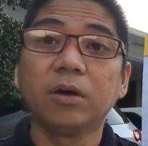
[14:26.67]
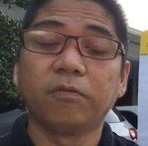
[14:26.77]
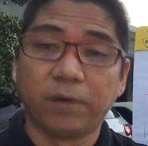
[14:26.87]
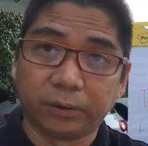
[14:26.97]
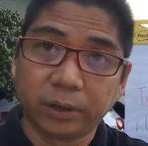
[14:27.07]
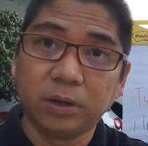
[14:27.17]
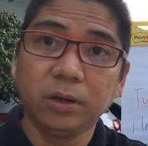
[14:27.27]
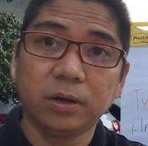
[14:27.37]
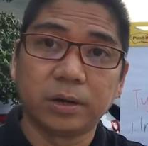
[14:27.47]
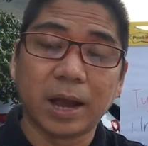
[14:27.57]
Very
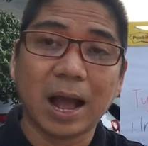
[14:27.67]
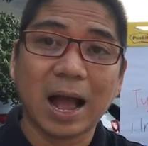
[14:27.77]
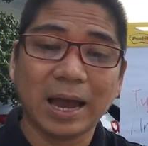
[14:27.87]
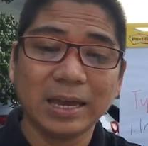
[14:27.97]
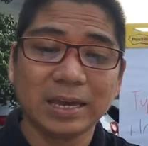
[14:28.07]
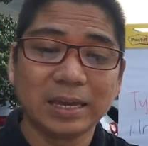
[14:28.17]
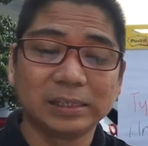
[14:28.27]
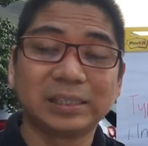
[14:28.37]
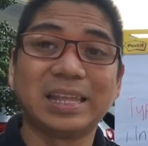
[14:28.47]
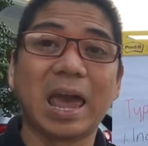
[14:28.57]
good. I
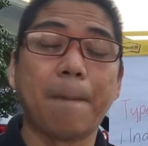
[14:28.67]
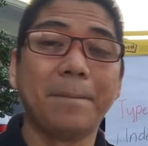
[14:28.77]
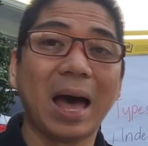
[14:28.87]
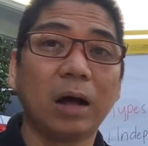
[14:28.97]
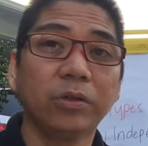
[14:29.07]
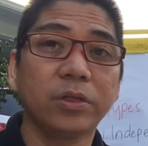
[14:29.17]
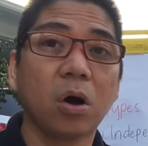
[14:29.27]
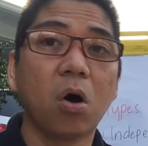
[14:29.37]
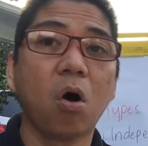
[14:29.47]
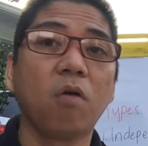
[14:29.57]
is the amount
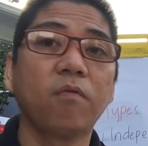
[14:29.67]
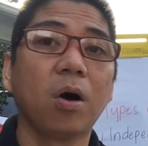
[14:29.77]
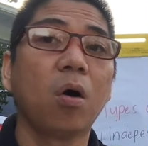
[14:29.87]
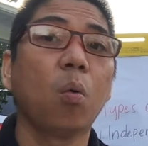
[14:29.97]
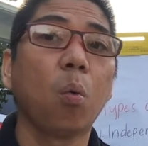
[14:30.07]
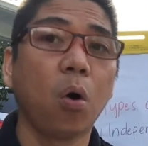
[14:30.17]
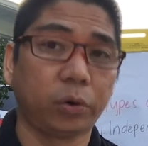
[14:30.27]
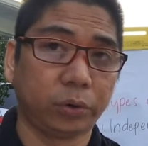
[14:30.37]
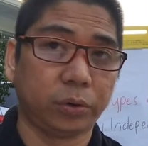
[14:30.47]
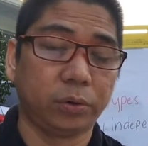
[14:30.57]
of
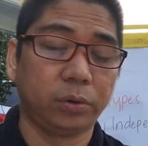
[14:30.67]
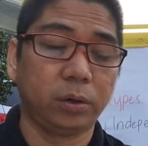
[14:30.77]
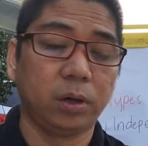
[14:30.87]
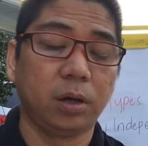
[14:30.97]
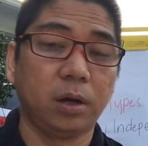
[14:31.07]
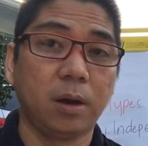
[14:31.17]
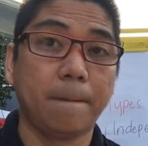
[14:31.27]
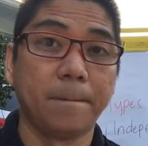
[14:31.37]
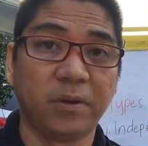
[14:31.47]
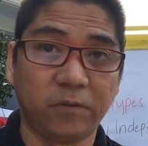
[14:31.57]
water.
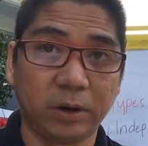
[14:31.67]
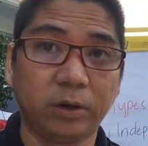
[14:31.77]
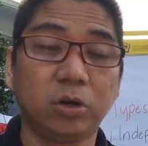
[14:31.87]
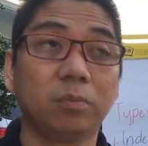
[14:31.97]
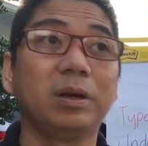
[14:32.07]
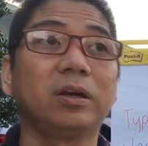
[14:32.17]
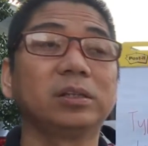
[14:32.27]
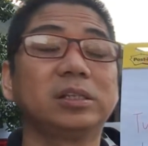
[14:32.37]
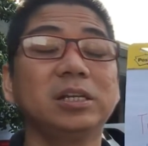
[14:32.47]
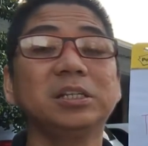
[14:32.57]
Very good,
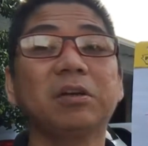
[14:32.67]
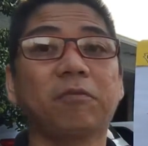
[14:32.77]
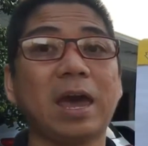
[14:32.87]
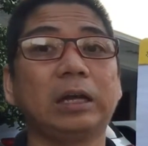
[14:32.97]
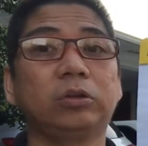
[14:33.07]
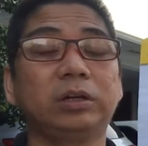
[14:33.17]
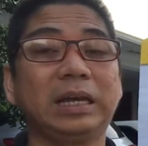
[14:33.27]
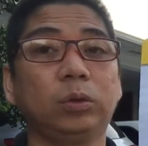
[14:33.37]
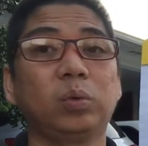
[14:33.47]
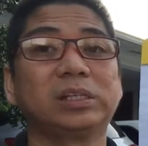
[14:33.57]
because this is the factor
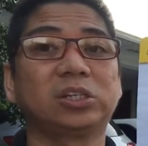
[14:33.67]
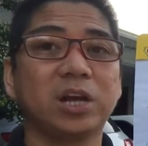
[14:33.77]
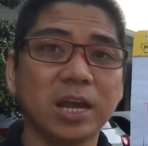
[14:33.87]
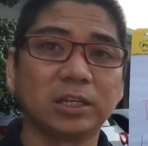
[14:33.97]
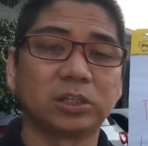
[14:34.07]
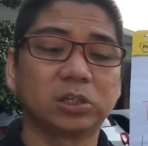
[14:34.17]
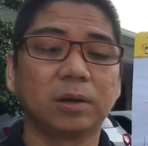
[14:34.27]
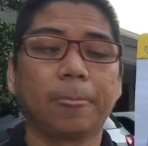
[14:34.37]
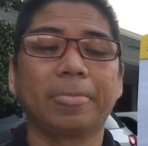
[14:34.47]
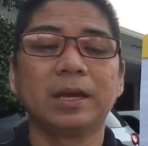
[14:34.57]
that was changed.
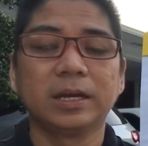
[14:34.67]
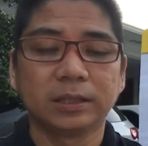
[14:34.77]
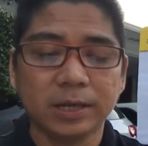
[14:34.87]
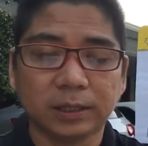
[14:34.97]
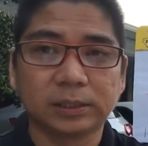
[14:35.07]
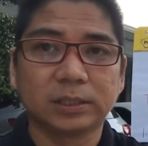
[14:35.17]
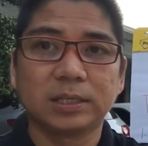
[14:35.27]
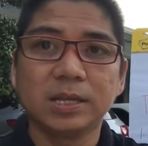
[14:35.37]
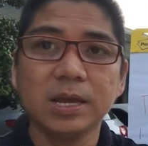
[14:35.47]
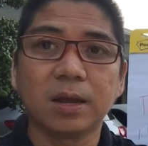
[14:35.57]
Next,
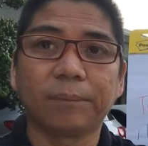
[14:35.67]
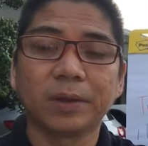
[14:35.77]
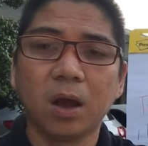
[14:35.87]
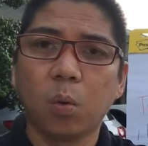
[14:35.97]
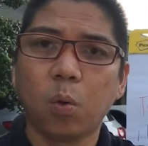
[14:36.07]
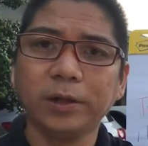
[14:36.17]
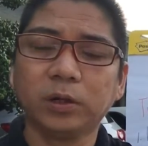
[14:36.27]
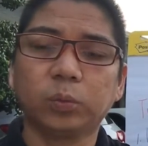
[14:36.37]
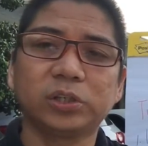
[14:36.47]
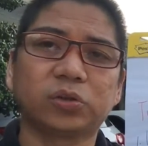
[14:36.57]
D. What
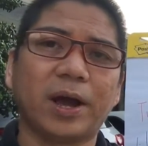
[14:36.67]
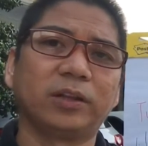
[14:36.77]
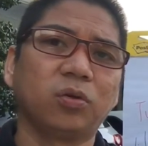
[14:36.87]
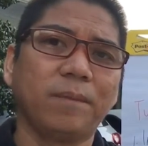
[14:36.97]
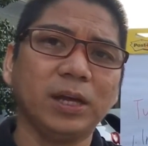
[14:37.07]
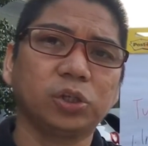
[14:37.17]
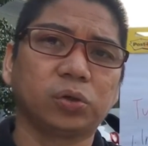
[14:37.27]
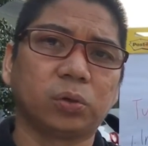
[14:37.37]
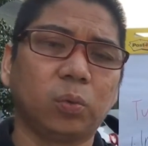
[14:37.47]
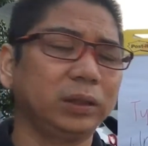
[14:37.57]
are we trying to
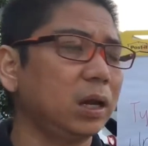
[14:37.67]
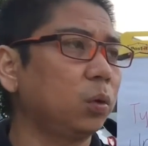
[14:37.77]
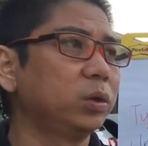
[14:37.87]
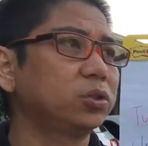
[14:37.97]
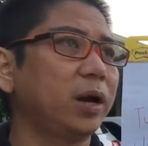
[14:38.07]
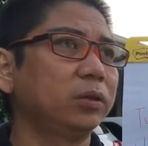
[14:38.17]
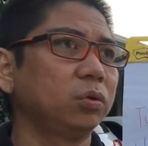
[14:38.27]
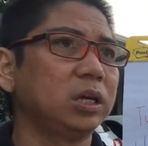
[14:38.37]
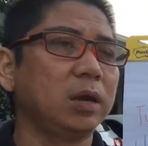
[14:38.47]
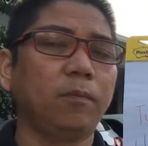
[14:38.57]
measure? What are we trying
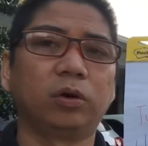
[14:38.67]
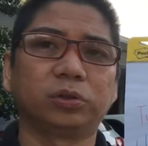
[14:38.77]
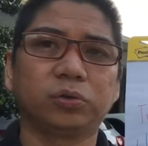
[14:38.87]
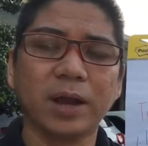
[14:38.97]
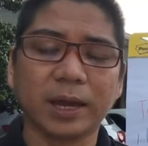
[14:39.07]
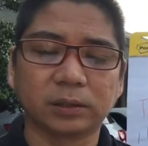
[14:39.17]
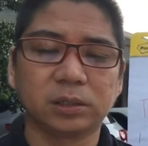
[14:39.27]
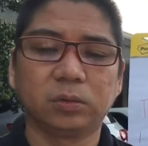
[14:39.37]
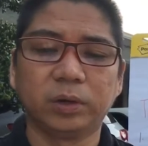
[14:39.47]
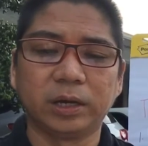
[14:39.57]
to keep on track
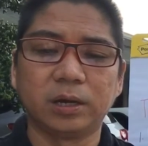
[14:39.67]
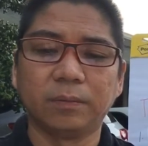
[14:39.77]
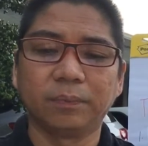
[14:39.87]
with?